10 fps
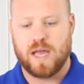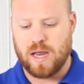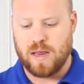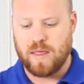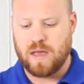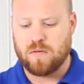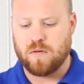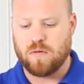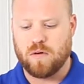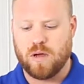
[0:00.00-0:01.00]
And
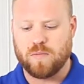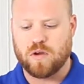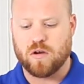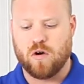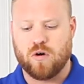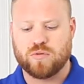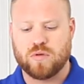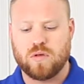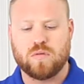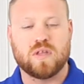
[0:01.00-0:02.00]
then you can also
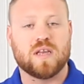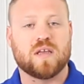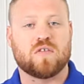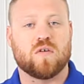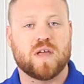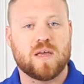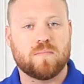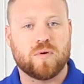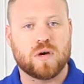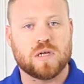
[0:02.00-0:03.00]
use the additional
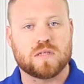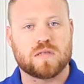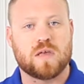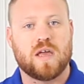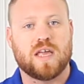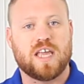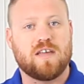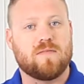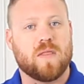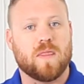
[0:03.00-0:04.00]
inputs
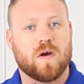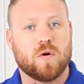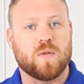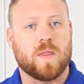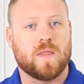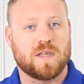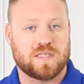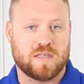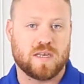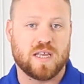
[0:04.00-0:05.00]
even though
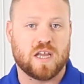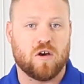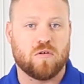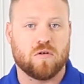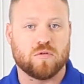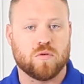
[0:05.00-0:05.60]
this is a decoder.